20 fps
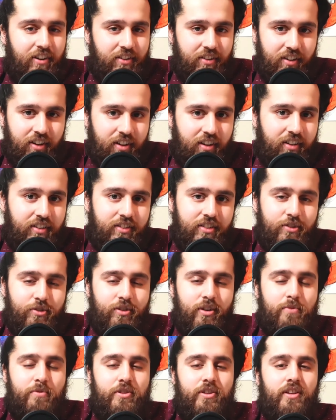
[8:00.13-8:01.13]
it in the
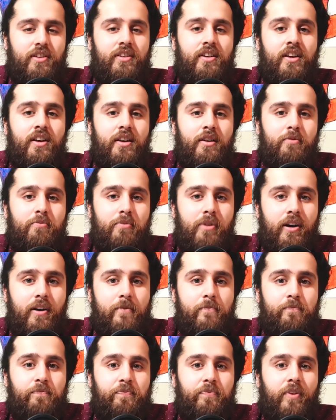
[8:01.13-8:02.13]
description,
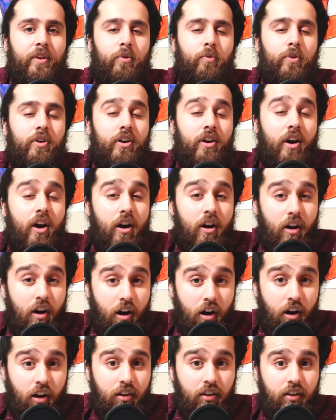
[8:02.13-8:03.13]
but we are
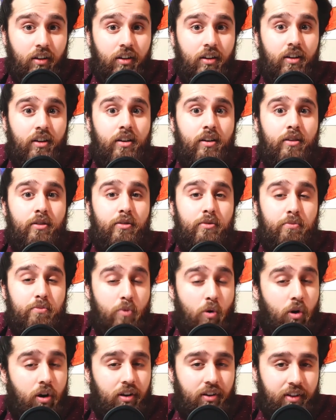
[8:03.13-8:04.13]
all
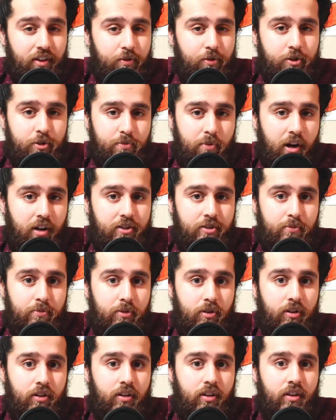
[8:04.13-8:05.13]
morally
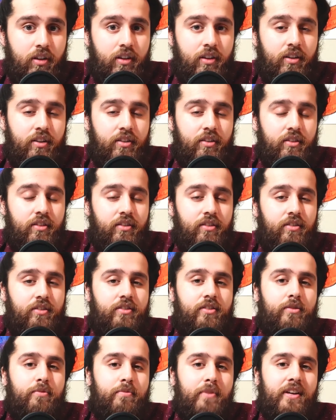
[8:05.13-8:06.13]
responsible
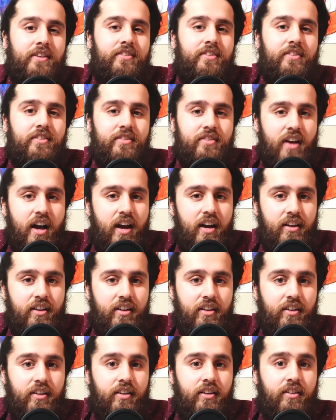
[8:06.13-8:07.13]
to make
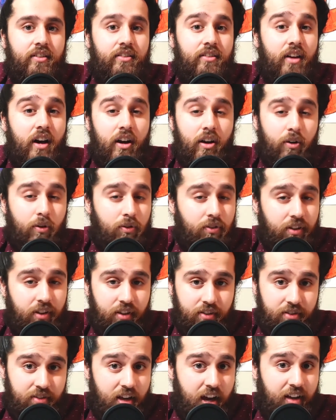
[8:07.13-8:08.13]
society not
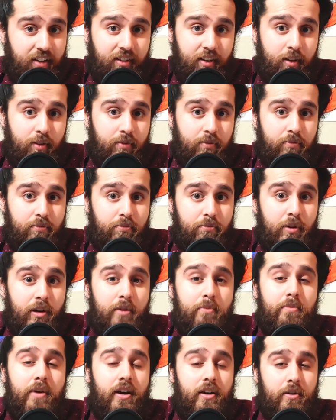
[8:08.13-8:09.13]
only stagnant, but
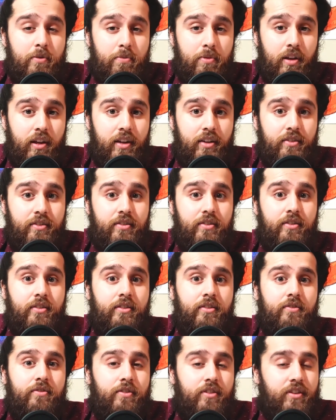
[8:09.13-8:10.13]
a better place
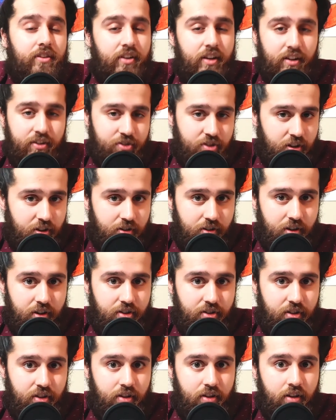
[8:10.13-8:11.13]
for the next
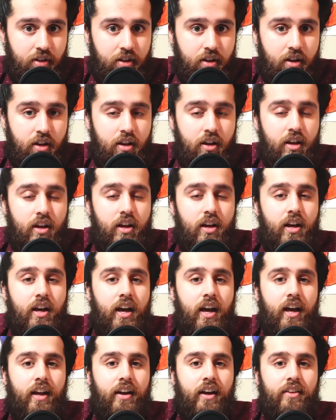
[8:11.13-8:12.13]
generation.
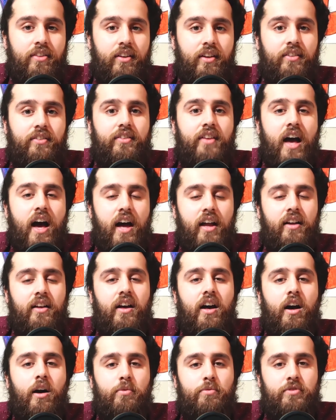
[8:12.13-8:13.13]
And I think that
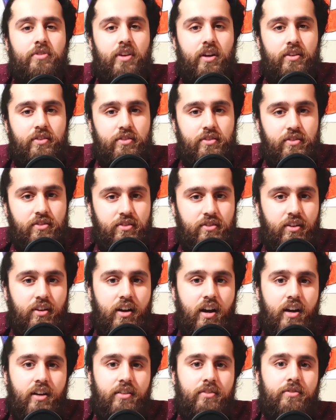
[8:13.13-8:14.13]
helps us to
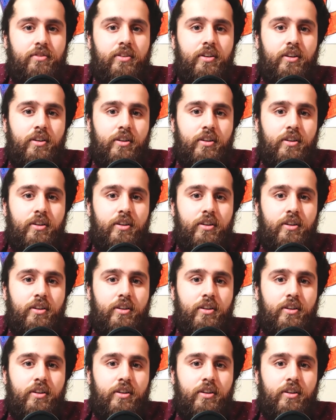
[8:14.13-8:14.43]
kind of